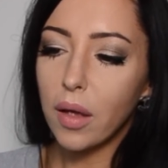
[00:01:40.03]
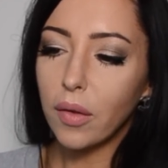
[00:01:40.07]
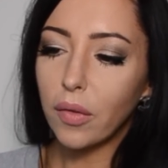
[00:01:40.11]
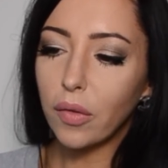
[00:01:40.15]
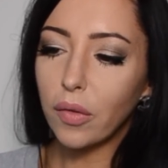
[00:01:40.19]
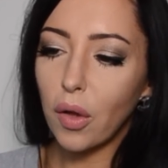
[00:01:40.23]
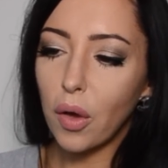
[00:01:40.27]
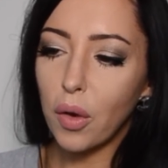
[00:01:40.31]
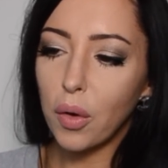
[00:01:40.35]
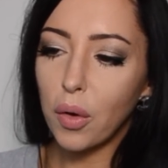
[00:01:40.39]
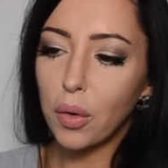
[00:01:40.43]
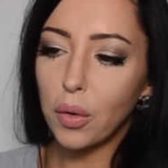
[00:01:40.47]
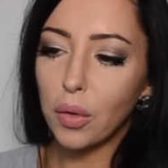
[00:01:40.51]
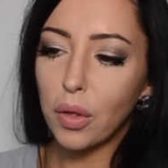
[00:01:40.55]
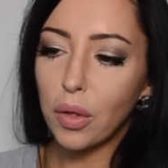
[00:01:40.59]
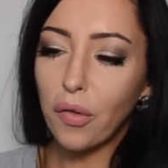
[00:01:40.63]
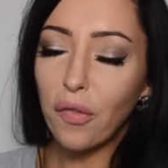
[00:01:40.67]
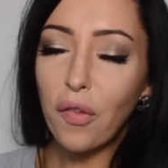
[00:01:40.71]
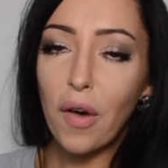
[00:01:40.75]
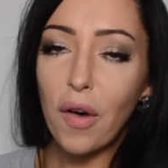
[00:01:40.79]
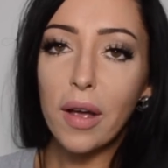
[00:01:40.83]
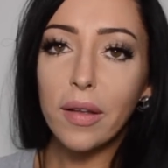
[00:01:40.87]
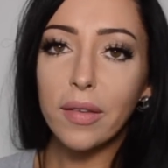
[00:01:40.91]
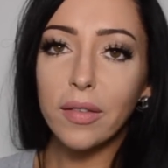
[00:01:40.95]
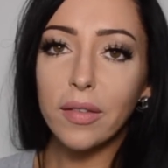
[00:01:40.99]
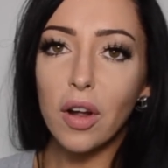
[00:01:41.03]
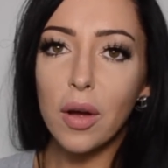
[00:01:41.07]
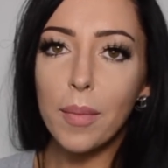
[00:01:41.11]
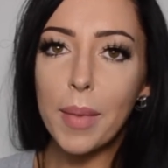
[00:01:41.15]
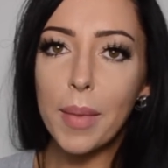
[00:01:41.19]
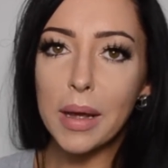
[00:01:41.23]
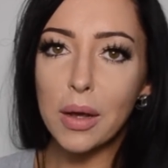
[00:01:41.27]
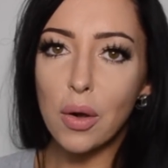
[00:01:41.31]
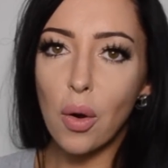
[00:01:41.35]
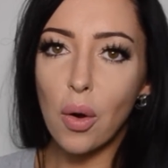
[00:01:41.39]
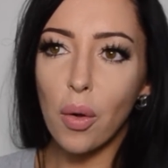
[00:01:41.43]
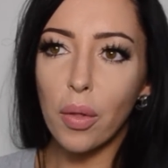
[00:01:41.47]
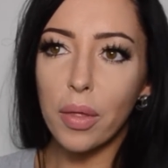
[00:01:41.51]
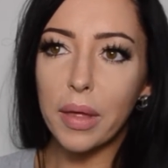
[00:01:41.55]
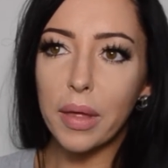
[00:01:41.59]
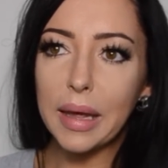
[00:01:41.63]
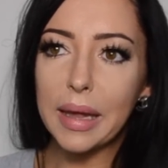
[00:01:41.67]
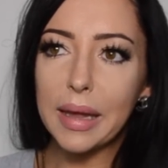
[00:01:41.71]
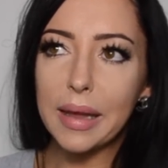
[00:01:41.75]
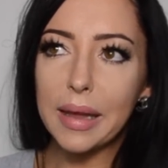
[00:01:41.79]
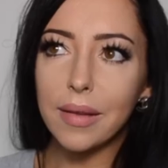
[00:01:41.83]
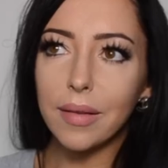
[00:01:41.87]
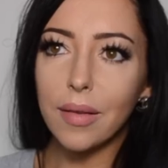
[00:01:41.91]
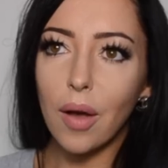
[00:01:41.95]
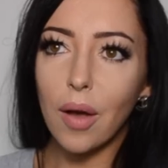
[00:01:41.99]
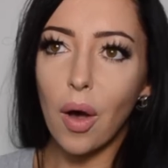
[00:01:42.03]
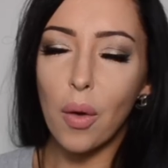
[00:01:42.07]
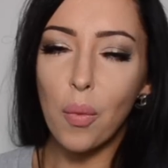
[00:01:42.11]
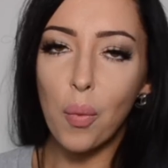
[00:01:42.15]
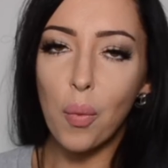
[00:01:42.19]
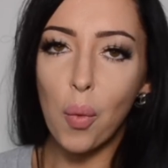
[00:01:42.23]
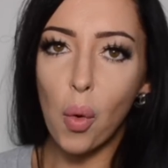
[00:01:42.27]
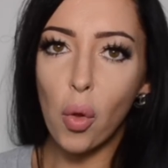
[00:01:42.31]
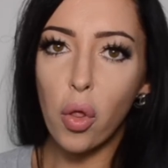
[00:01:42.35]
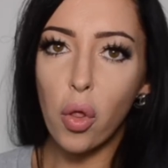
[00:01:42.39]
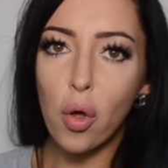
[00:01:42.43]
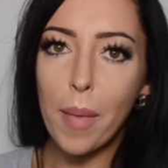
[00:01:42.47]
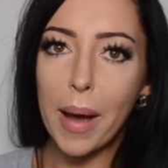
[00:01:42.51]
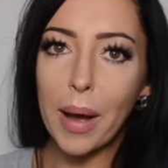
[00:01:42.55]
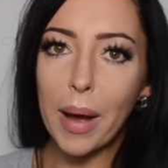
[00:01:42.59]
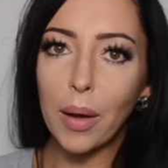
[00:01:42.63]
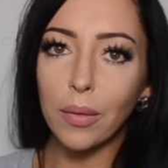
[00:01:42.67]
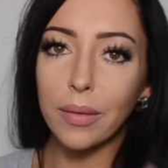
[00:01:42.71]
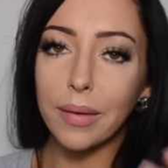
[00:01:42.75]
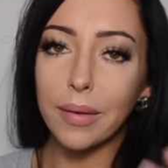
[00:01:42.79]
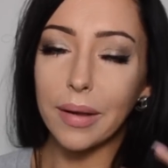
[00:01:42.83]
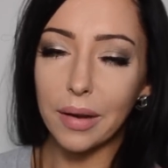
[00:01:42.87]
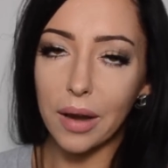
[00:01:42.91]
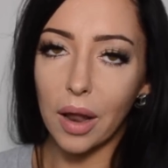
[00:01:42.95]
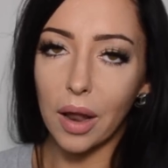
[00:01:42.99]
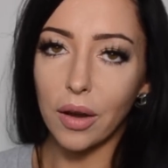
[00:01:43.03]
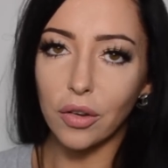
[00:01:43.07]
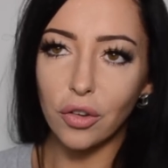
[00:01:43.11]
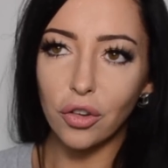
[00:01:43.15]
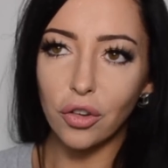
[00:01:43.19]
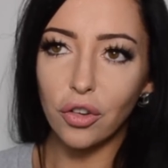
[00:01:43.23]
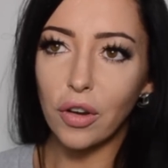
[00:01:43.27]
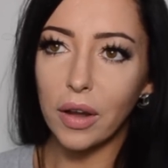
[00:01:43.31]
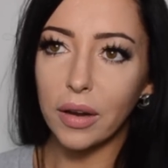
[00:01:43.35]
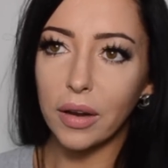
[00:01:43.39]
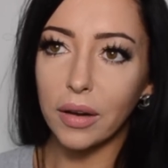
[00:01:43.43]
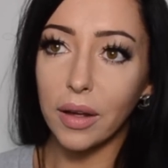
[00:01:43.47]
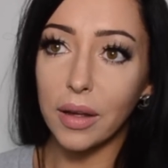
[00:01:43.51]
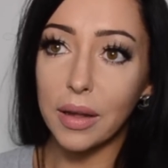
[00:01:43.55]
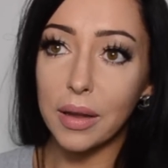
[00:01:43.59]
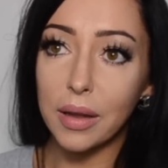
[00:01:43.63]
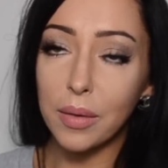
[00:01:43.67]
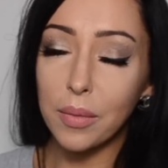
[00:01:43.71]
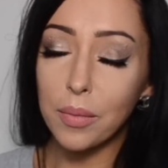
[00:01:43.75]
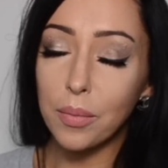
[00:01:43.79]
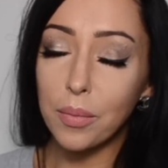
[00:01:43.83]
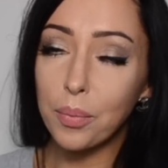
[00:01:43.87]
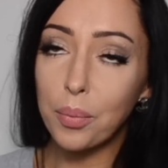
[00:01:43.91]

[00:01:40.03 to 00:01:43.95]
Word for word: So the first time I got these, I wore them out to lunch and I